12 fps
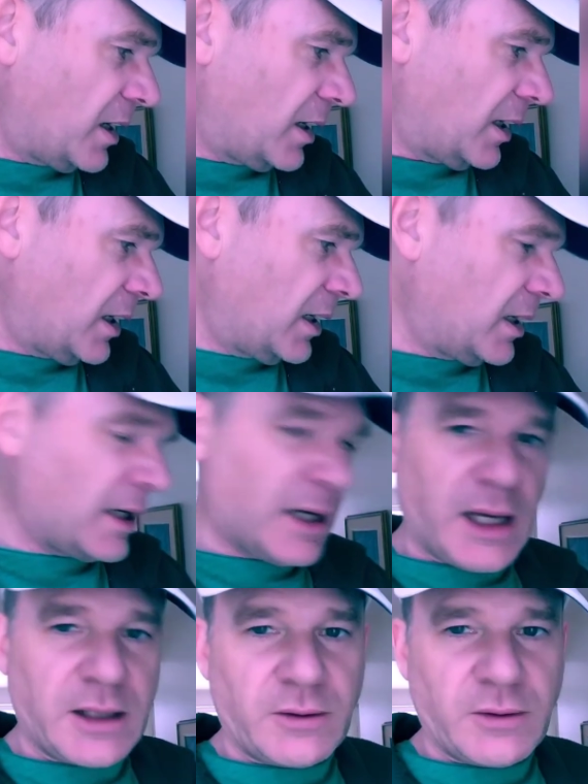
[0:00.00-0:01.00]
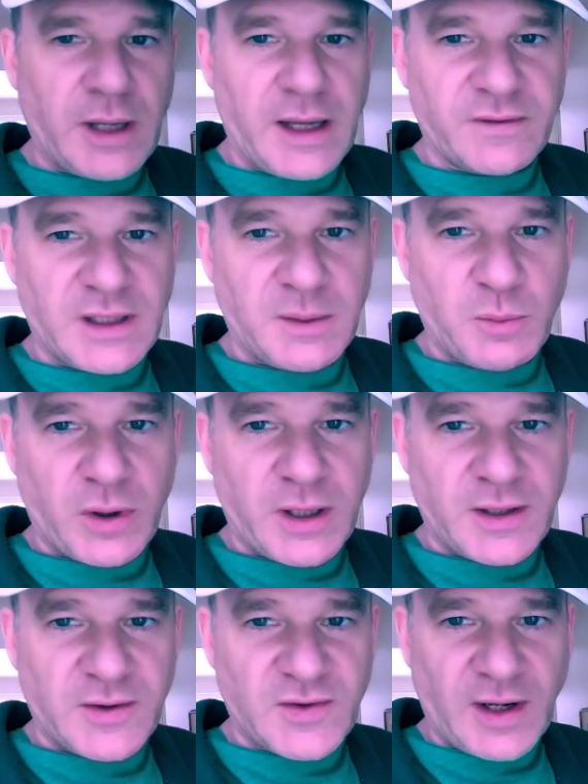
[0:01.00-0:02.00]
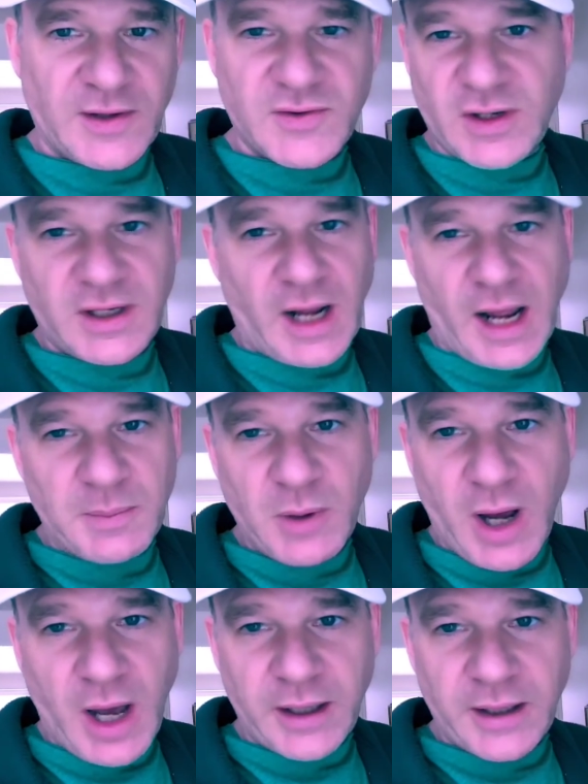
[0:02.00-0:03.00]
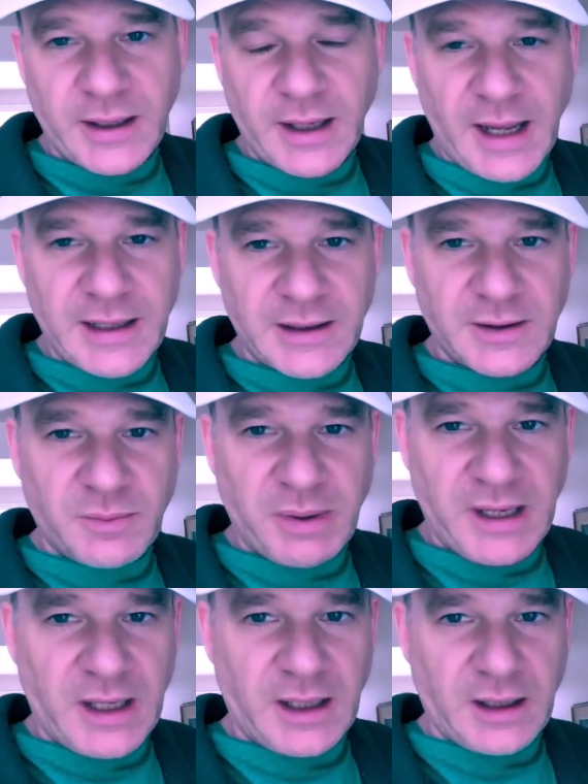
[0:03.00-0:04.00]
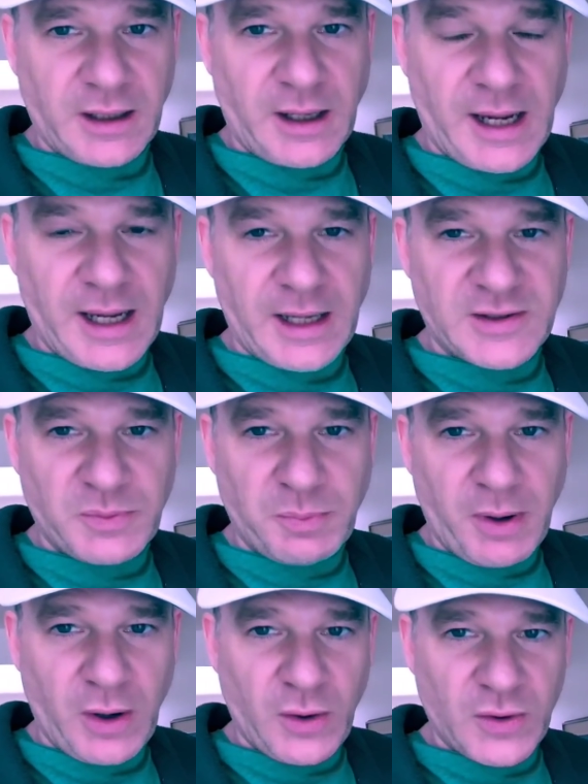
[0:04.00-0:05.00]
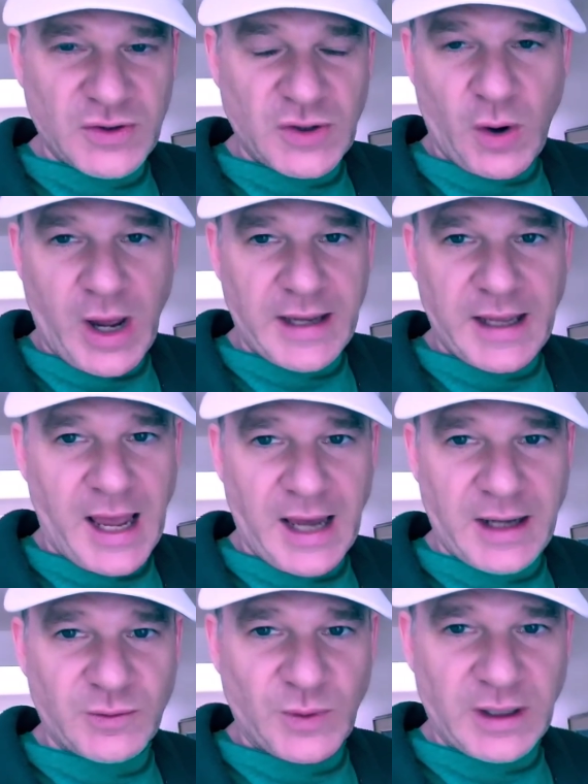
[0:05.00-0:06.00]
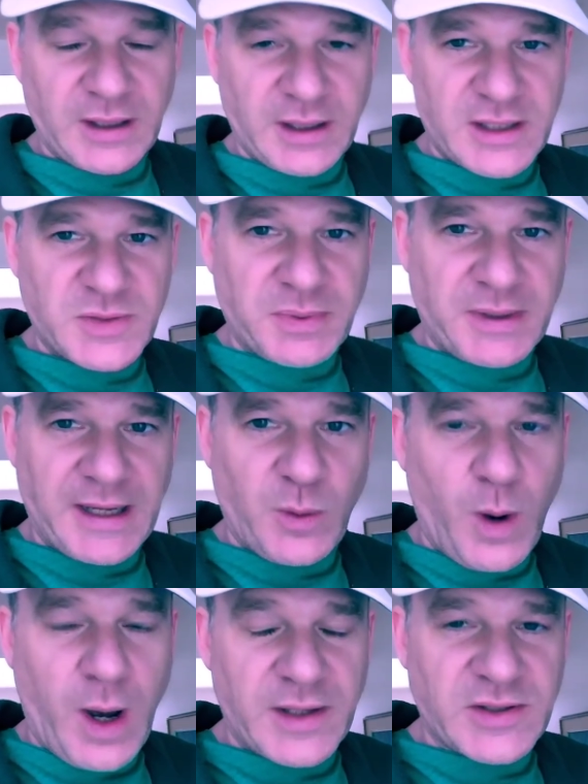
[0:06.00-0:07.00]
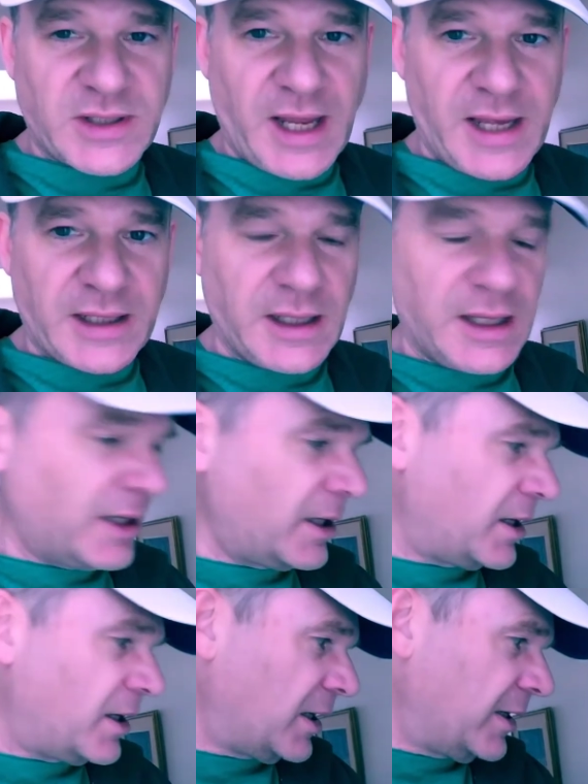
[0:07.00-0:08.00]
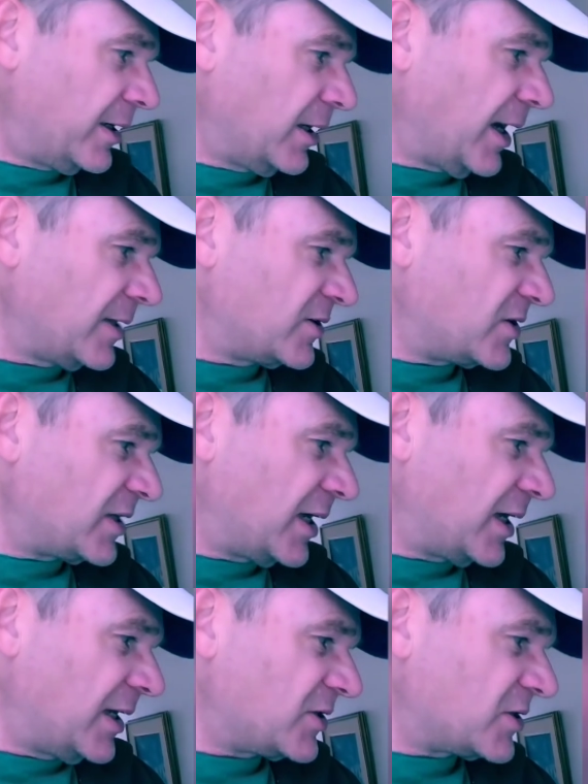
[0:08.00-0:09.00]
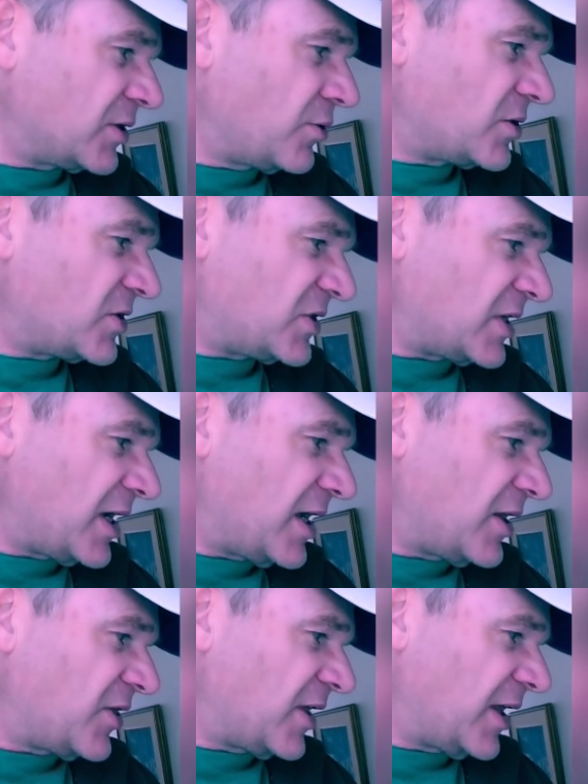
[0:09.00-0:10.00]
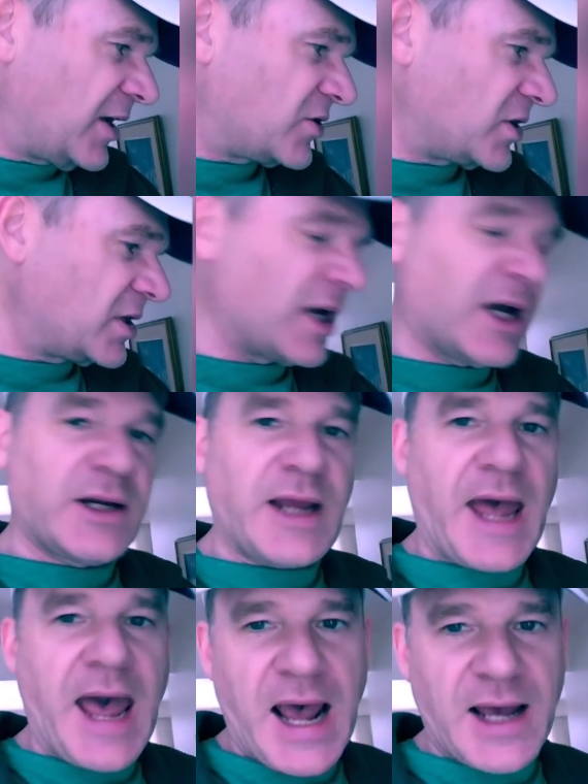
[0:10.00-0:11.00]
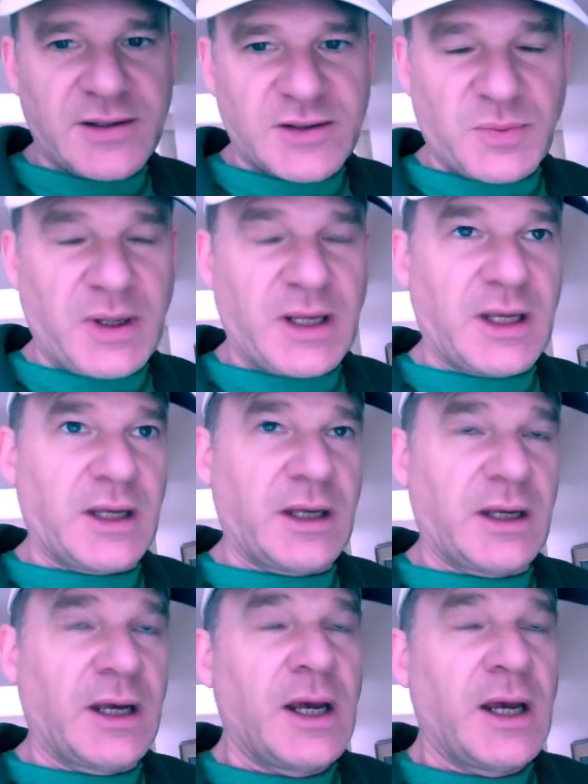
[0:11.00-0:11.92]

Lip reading: I don't have any more insights in it. I'm not an enlightened being, I suppose, so I can't really explain what it's like in enlightened states to see things are done as me.